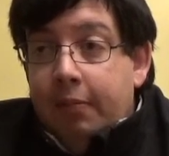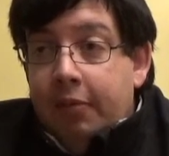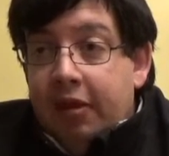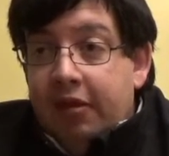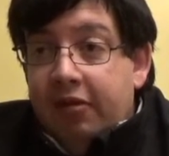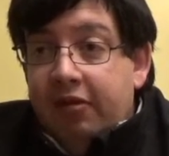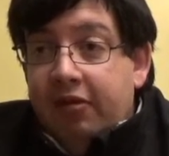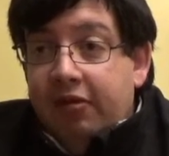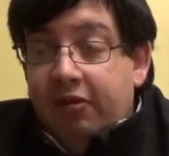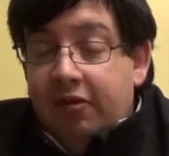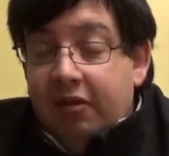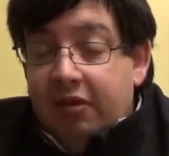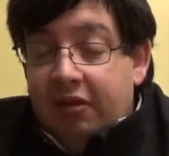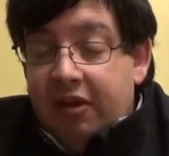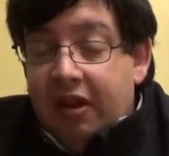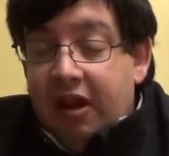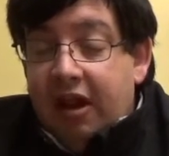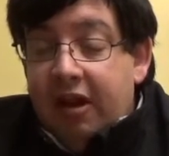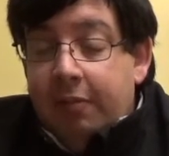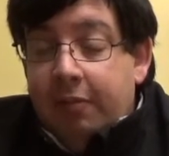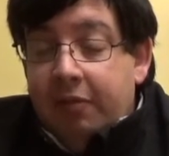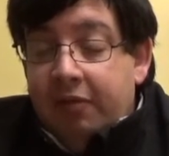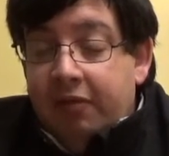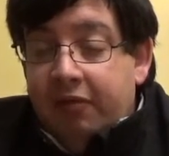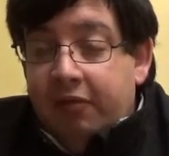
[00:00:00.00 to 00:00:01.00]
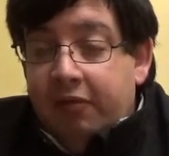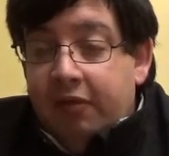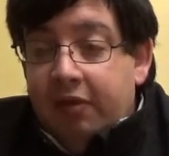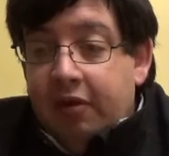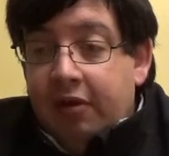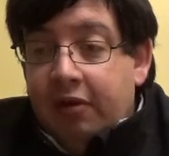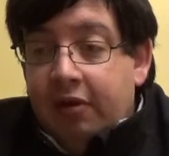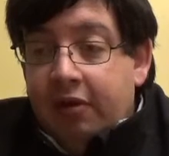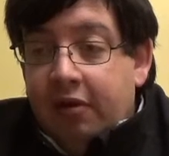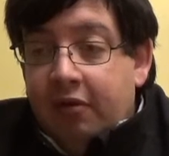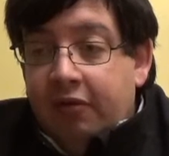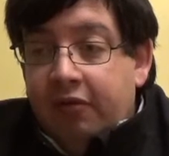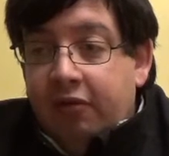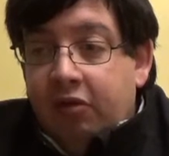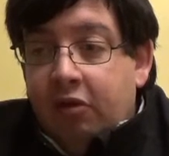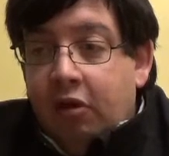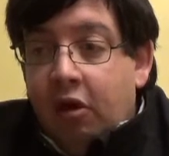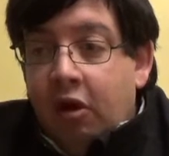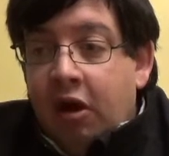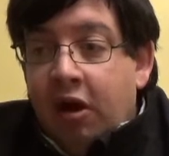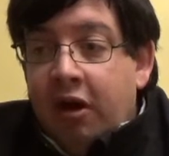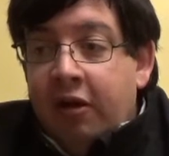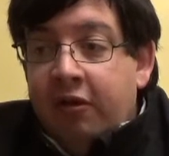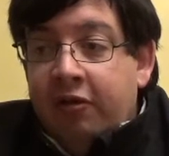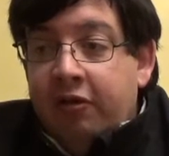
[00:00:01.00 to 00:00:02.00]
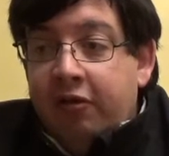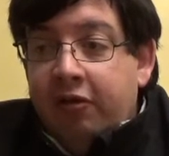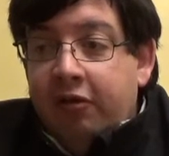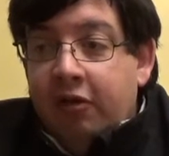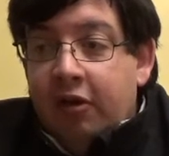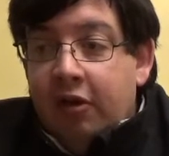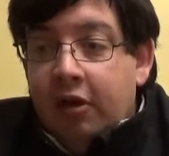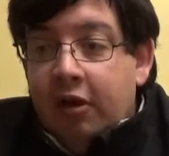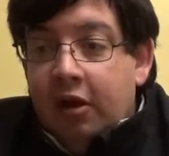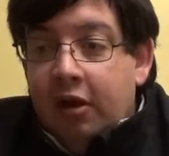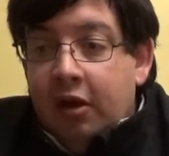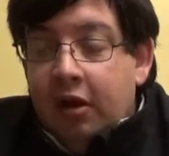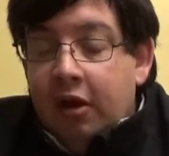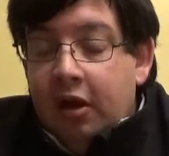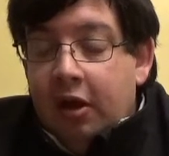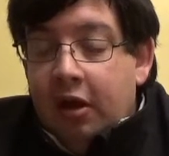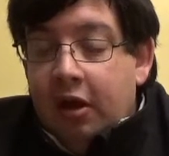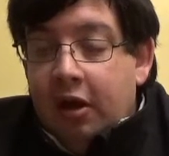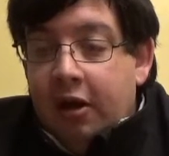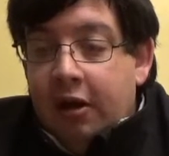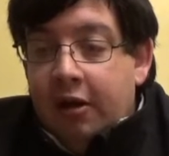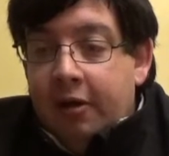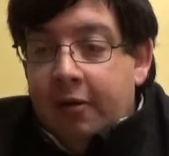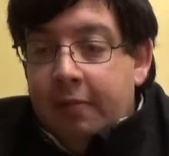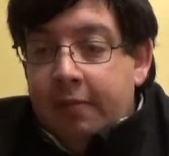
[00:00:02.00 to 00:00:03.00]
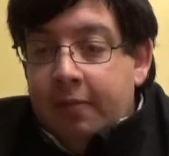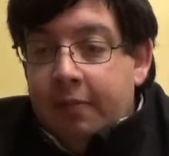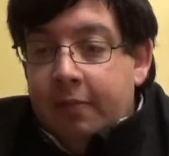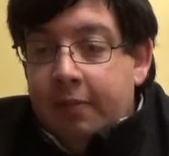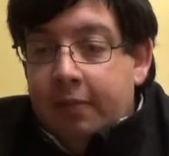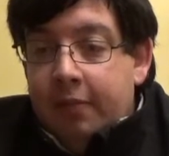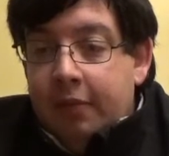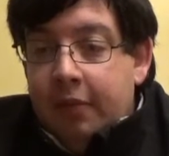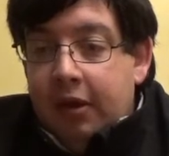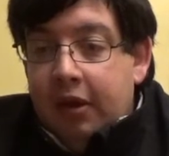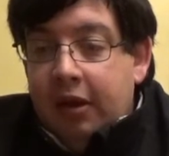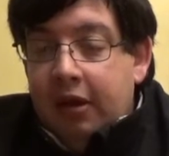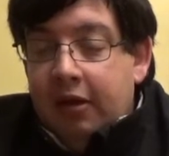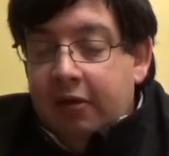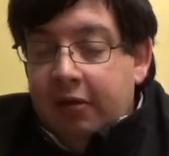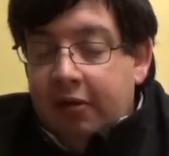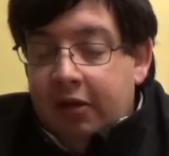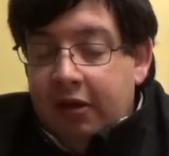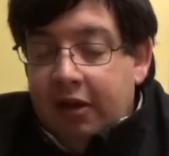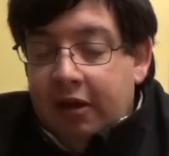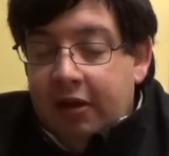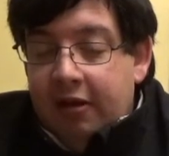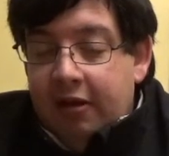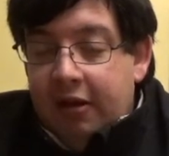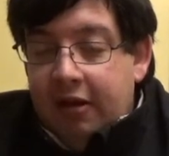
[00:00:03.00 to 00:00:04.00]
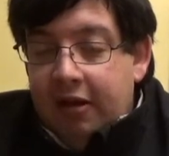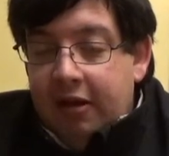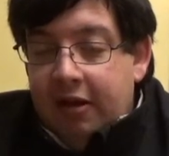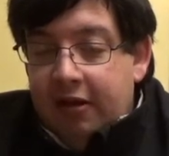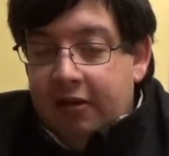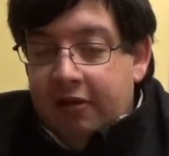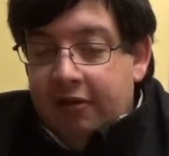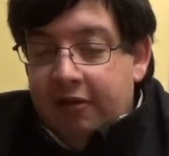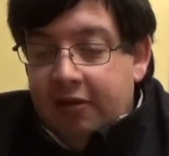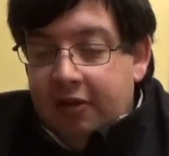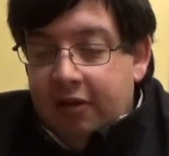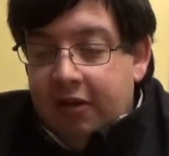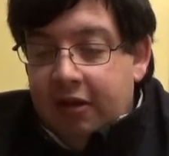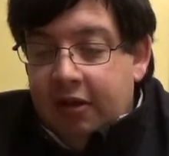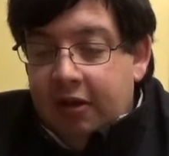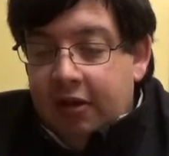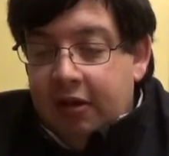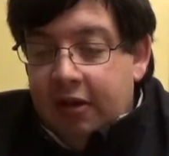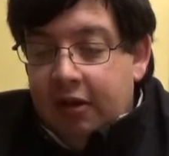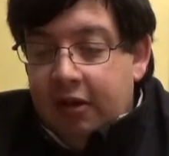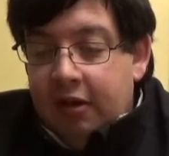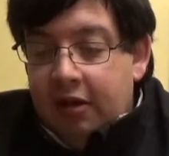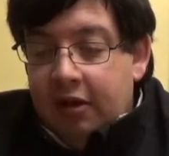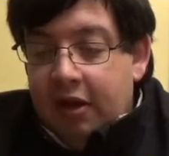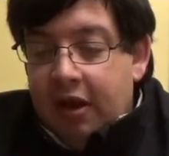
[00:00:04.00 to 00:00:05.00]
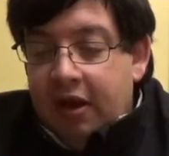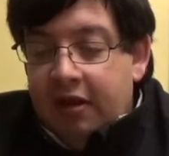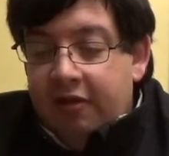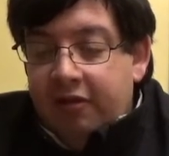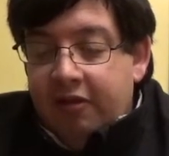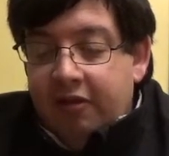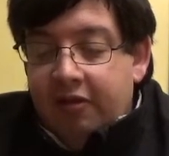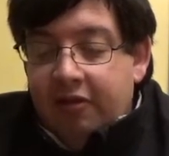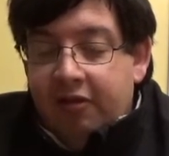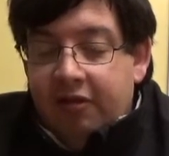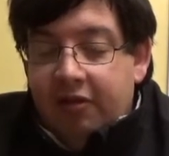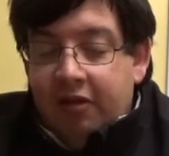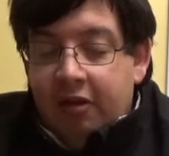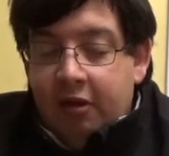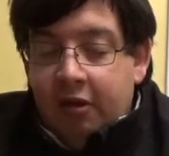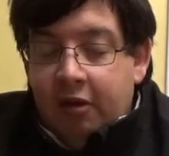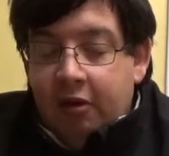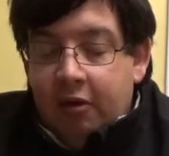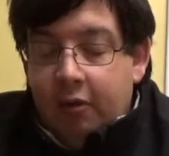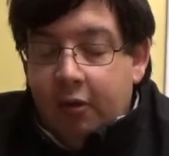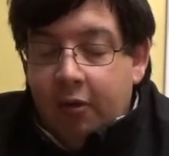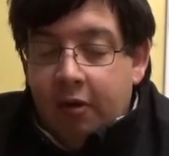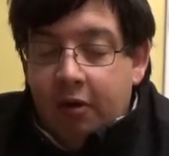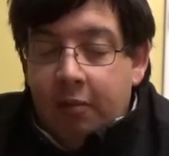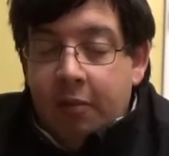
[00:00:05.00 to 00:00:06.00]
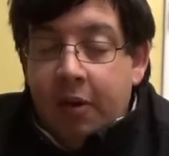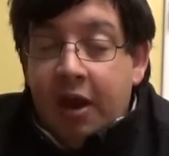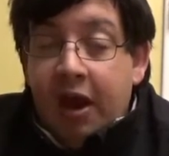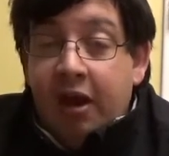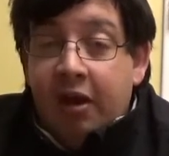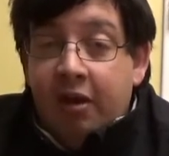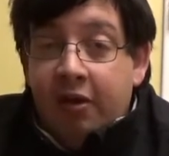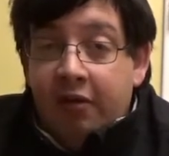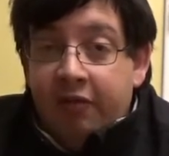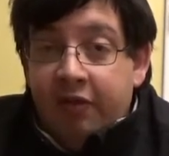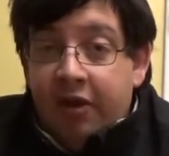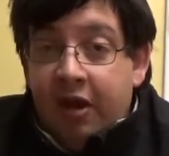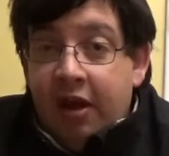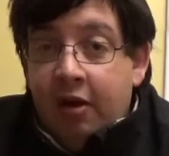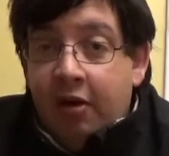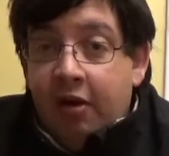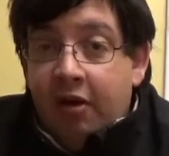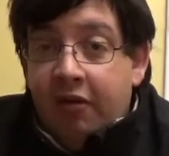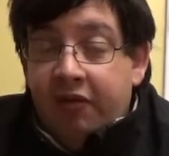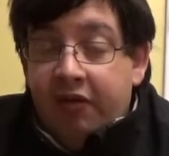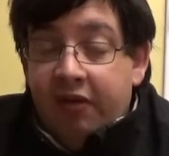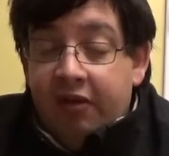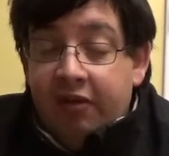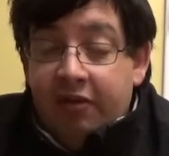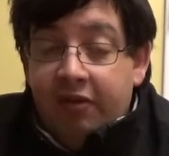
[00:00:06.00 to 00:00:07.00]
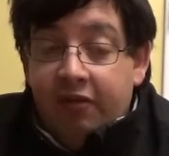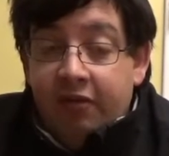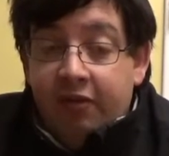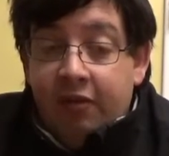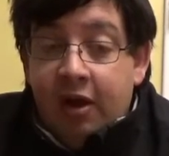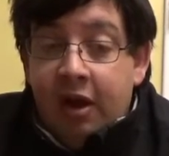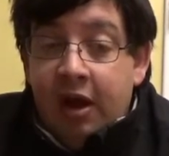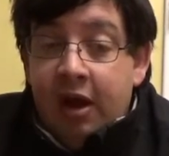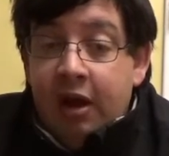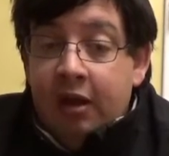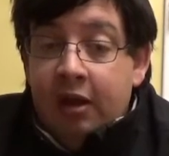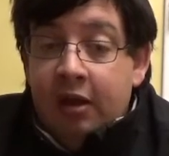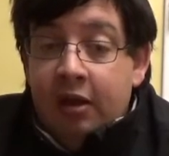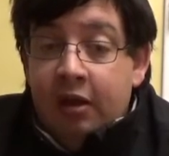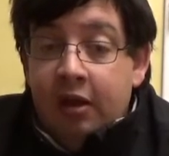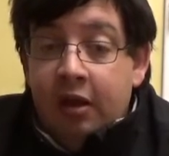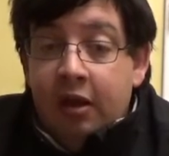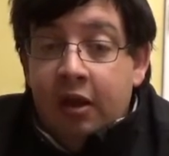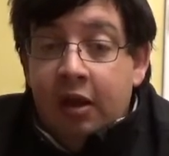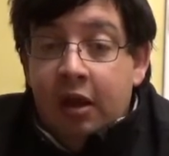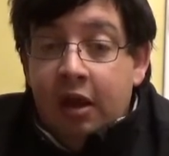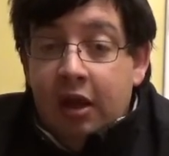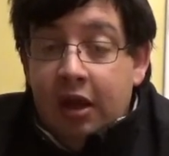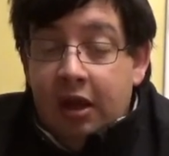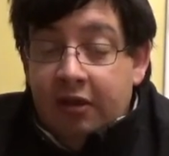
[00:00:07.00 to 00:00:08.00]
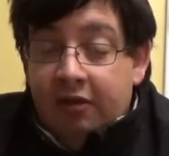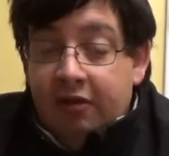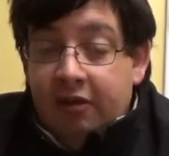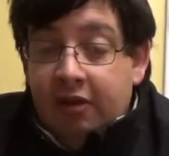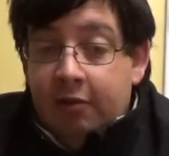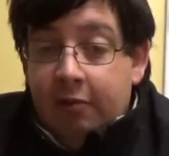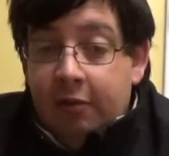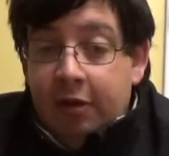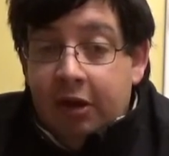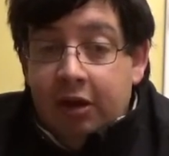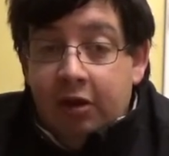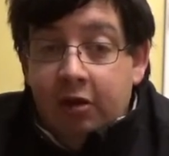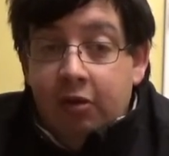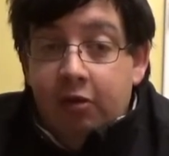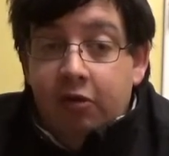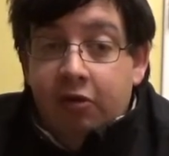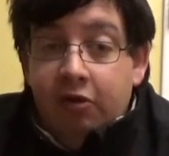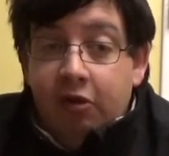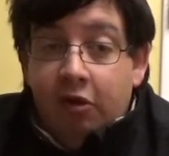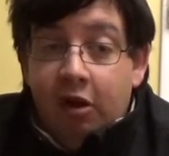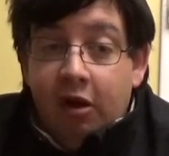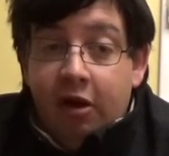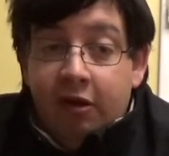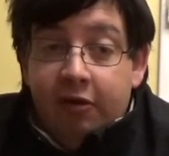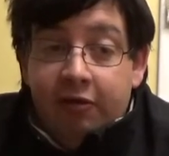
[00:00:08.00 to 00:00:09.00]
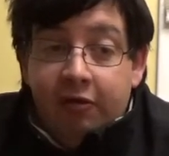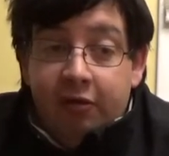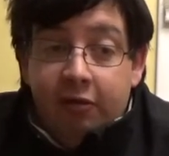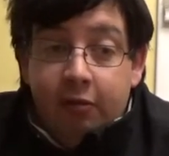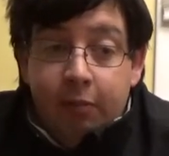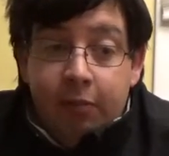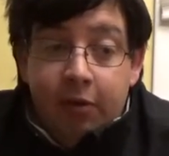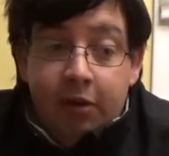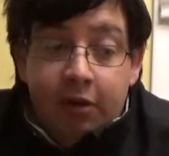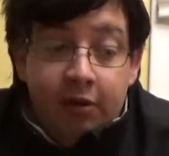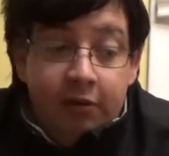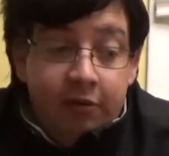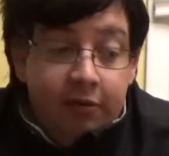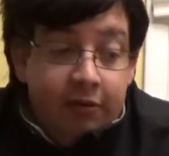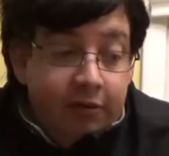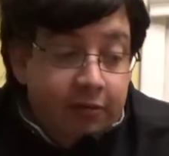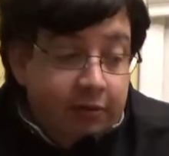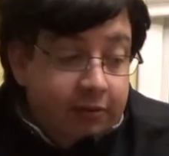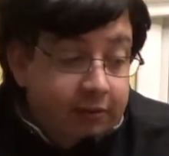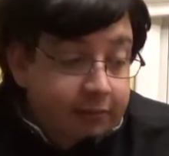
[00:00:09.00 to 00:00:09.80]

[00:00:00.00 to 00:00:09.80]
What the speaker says: This is a type of loss. He is in essence the quarterback of that offensive line, and it's going to be a huge loss for the Bills.